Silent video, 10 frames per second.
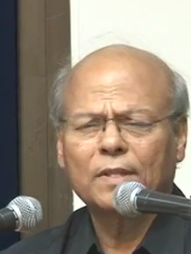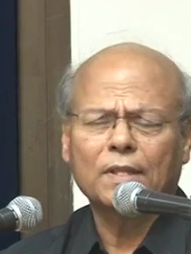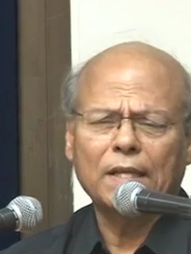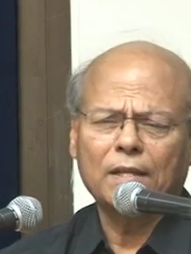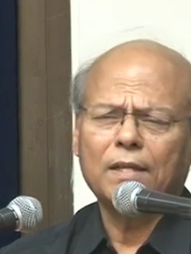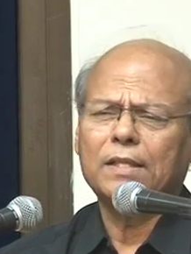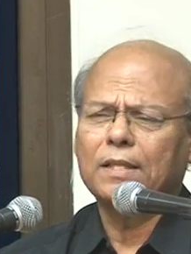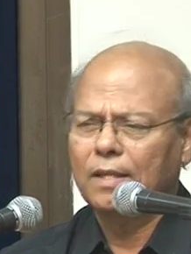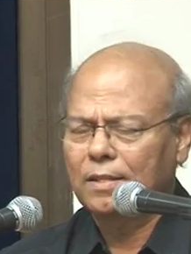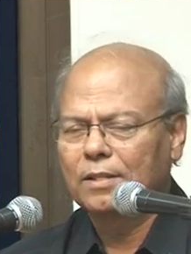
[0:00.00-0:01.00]
The uh, energy
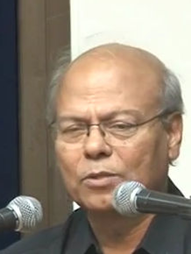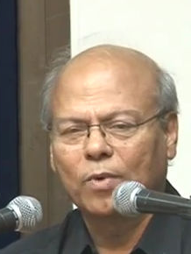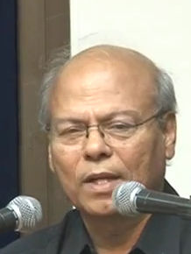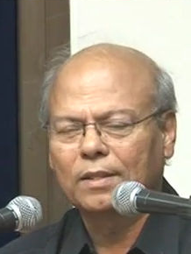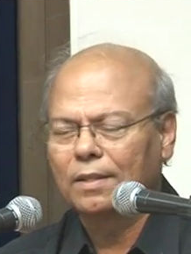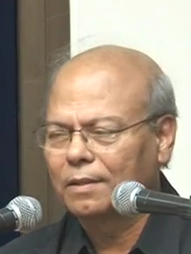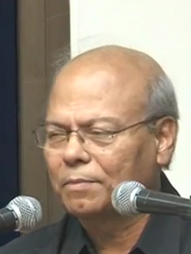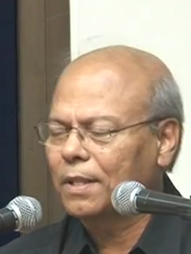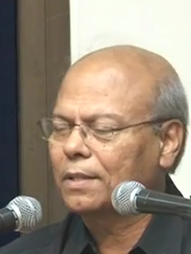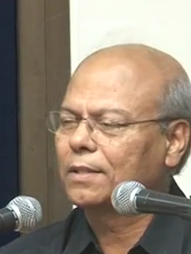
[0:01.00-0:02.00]
crisis is one
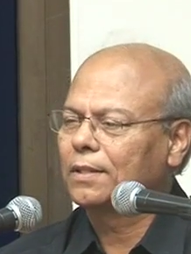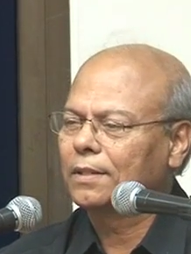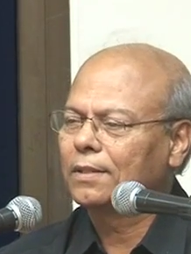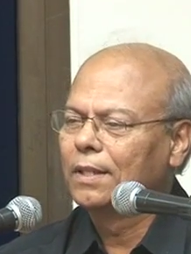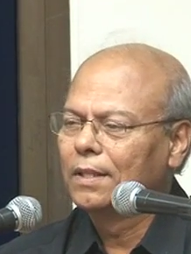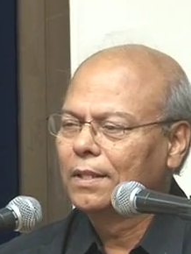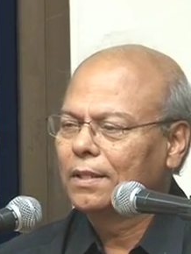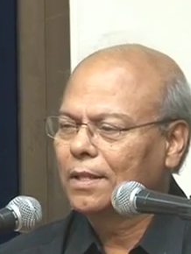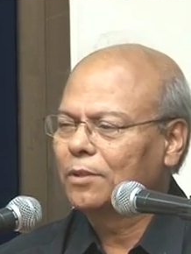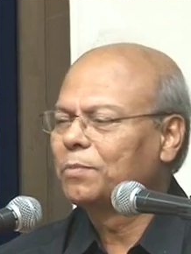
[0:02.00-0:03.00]
thing, but uh,
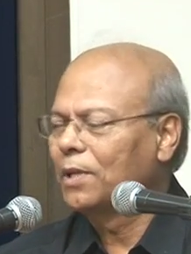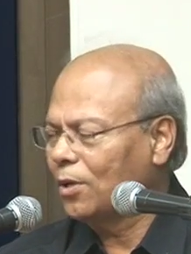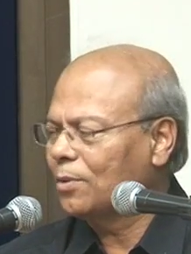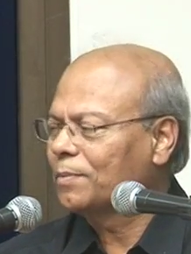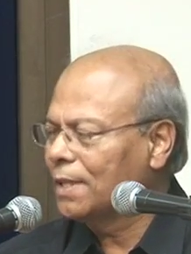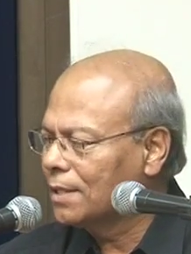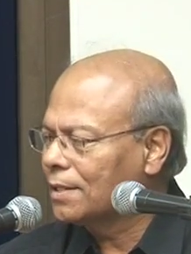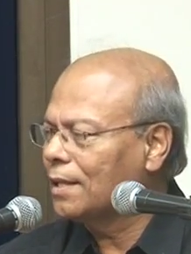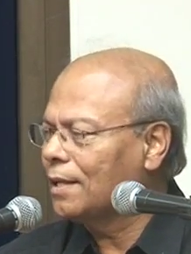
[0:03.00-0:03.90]
there will be a lot of things.